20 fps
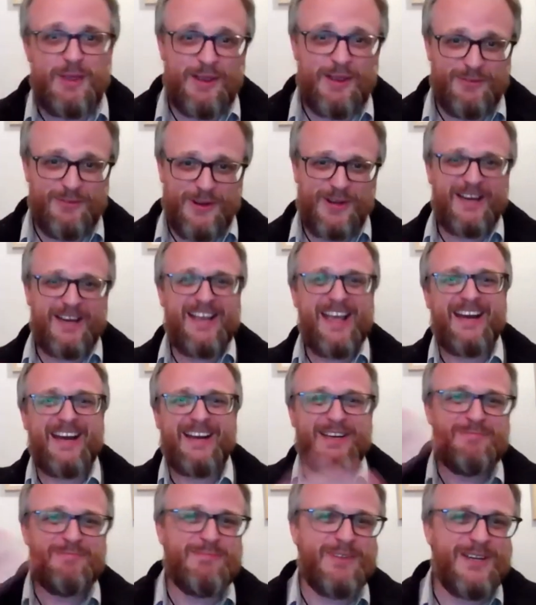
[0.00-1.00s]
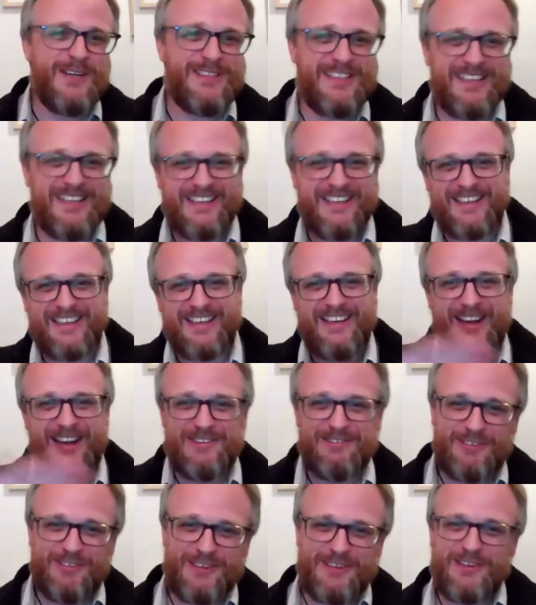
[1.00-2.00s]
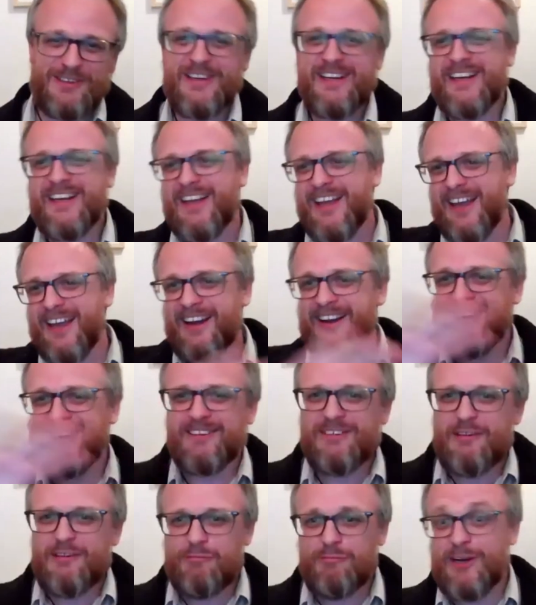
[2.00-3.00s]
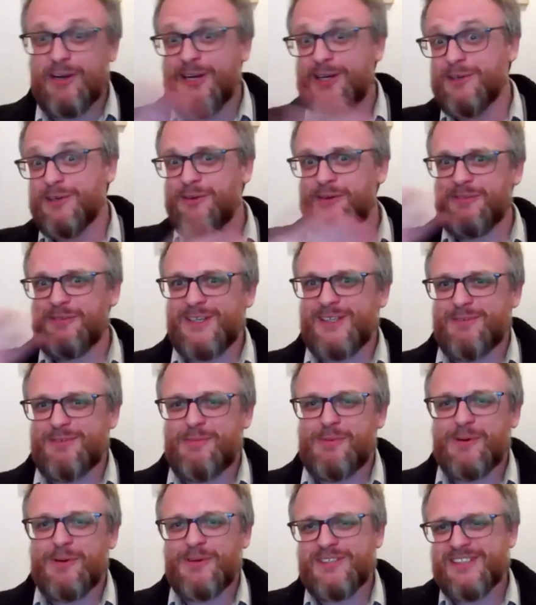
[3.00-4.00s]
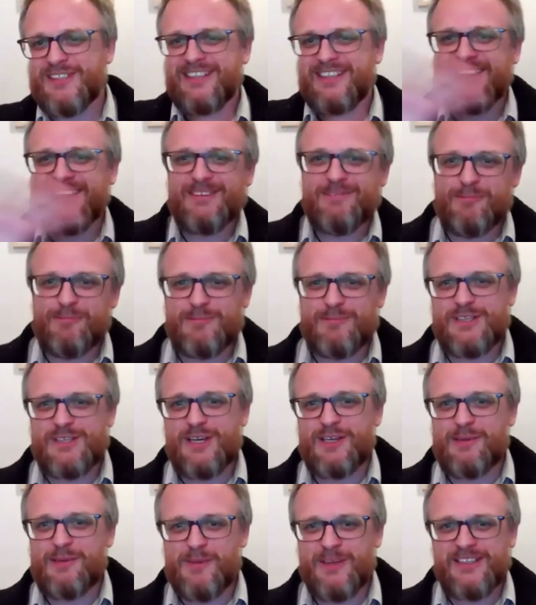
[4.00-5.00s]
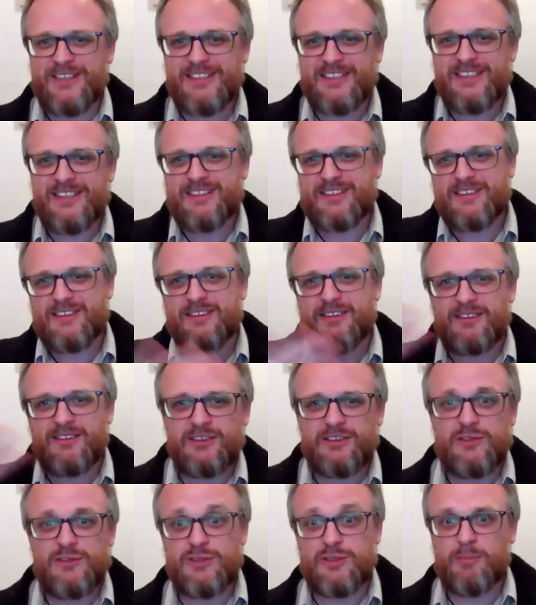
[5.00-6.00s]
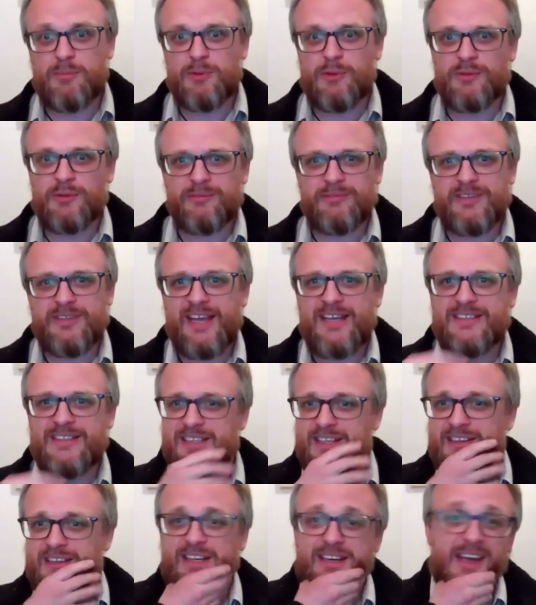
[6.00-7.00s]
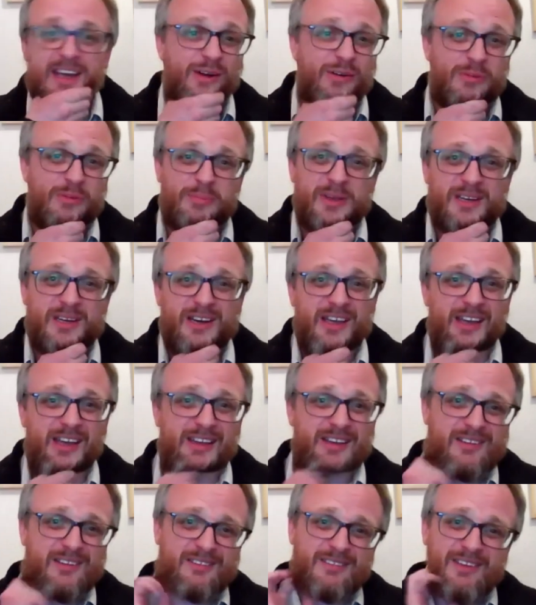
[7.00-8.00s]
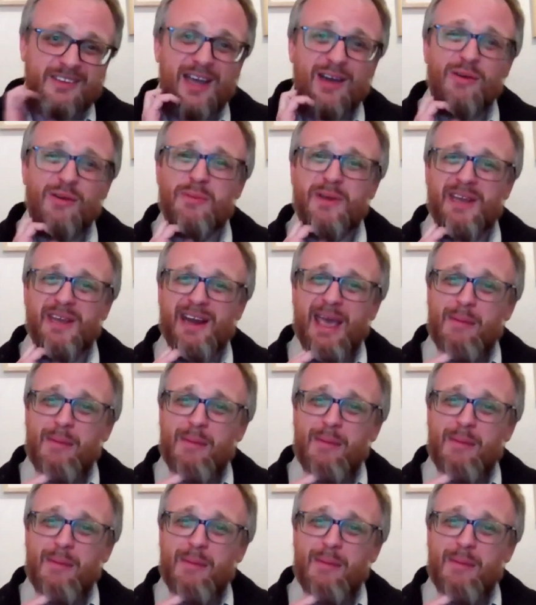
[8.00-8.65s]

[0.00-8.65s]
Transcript: if you can get a computer that can go through and read all of these reports and turn them into usable data, then that would be an